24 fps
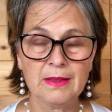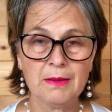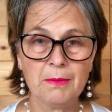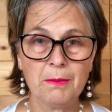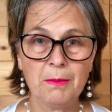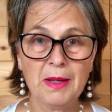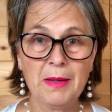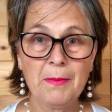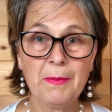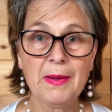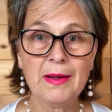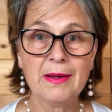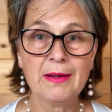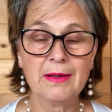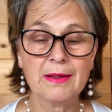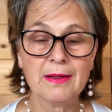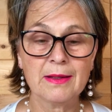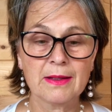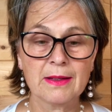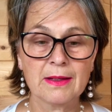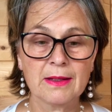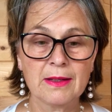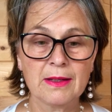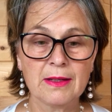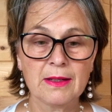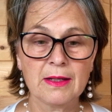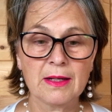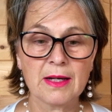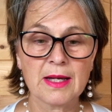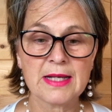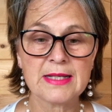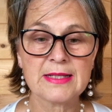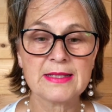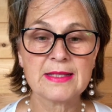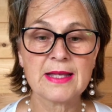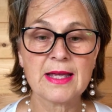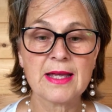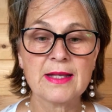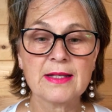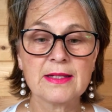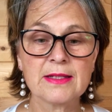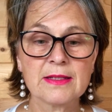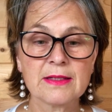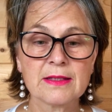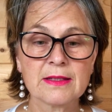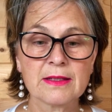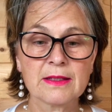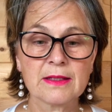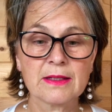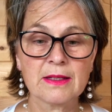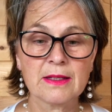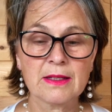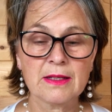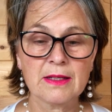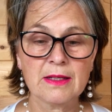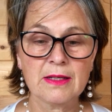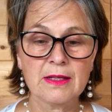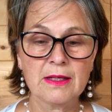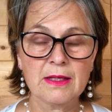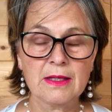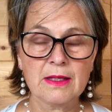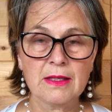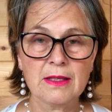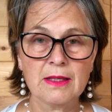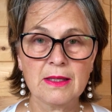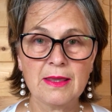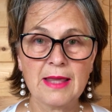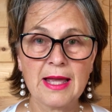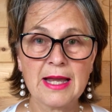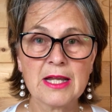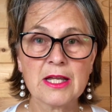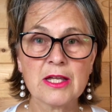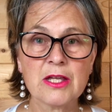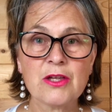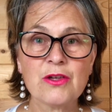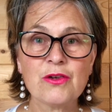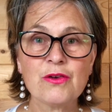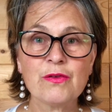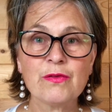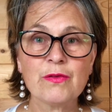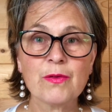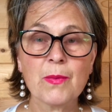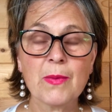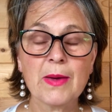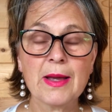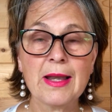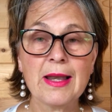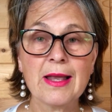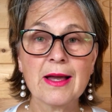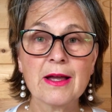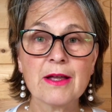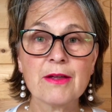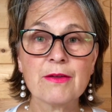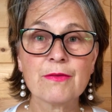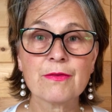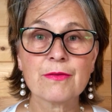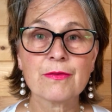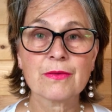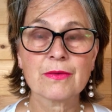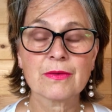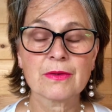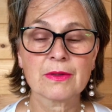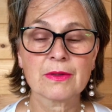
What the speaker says: "Mama," I said, "thank you for my life."